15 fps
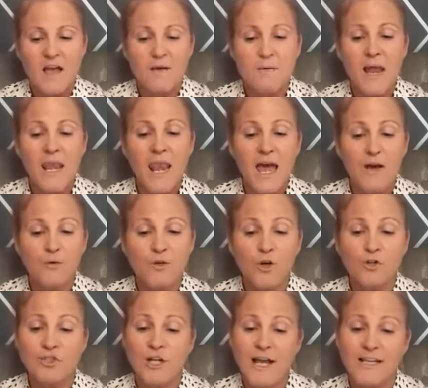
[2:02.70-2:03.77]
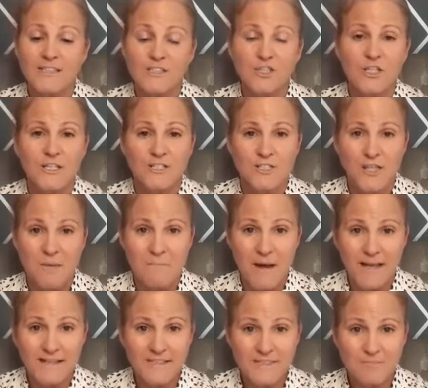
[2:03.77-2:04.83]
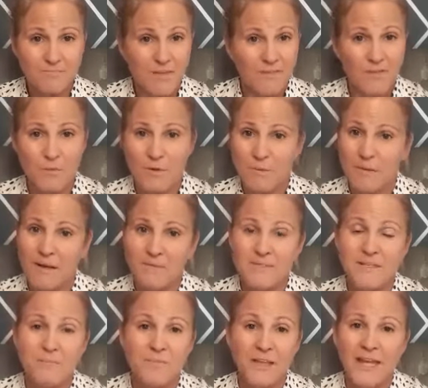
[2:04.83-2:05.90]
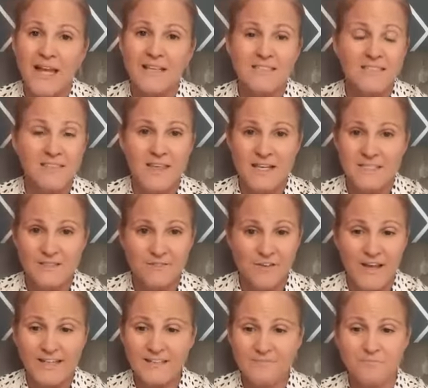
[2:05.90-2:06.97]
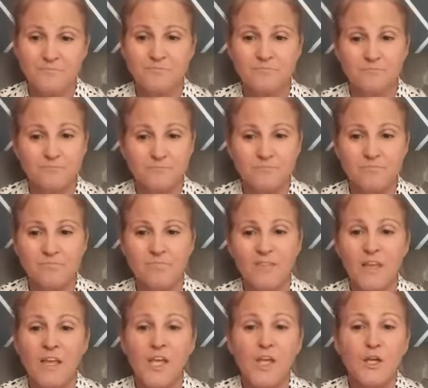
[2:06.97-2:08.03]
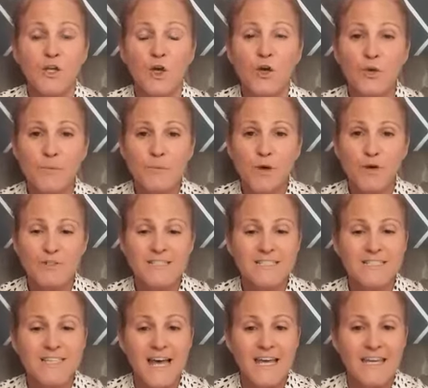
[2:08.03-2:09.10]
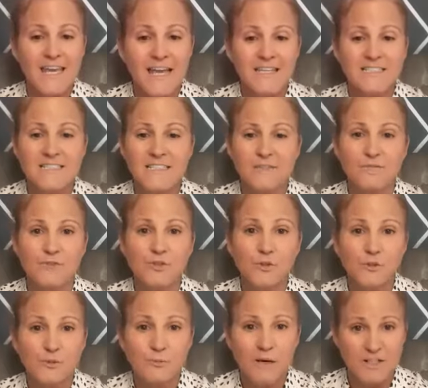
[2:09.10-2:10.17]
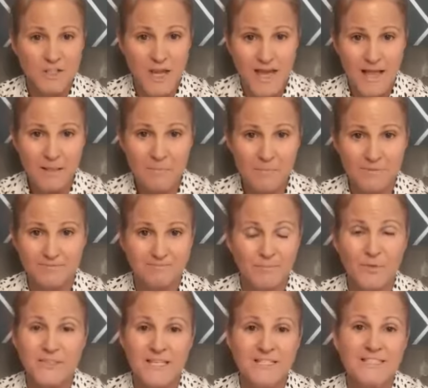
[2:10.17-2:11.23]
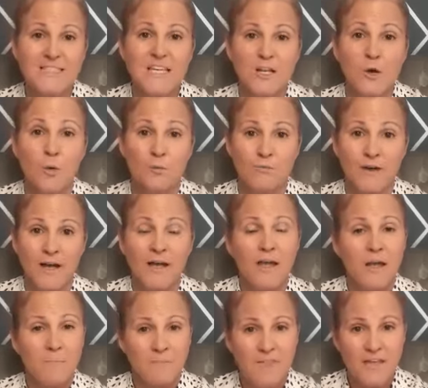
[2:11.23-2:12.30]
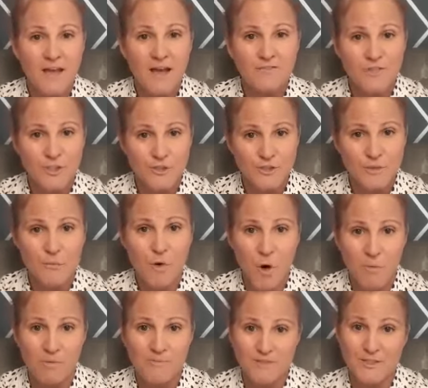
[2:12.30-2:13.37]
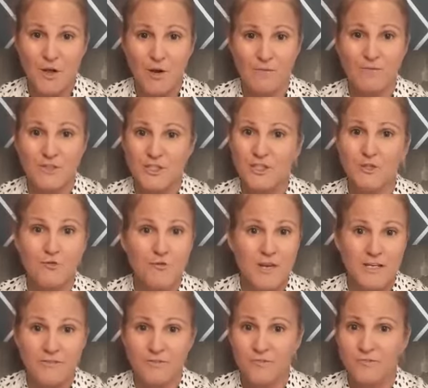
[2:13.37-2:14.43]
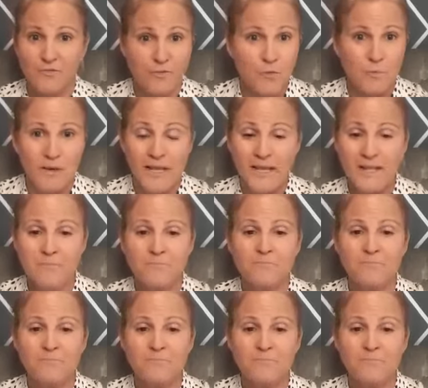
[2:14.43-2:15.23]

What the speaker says: Allow your child to change their mind. If they want to play with something else, that's fine. Curb your desire to give too much help. We said to take over, but they have to learn to problem solve, which is great through play.